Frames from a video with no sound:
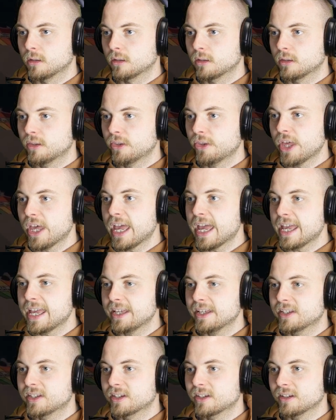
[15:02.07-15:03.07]

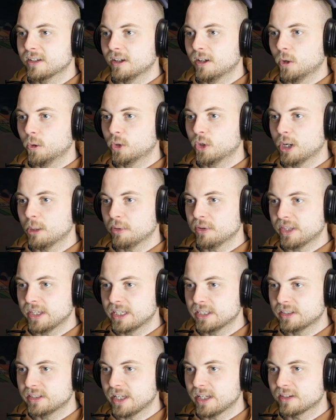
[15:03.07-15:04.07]
Think! Oh crap, I think
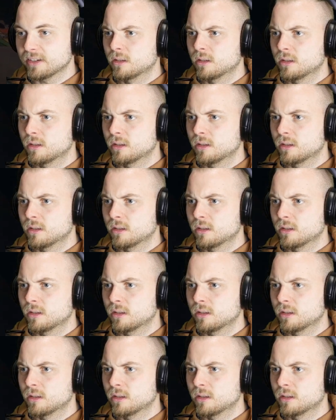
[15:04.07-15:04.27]
he's dead.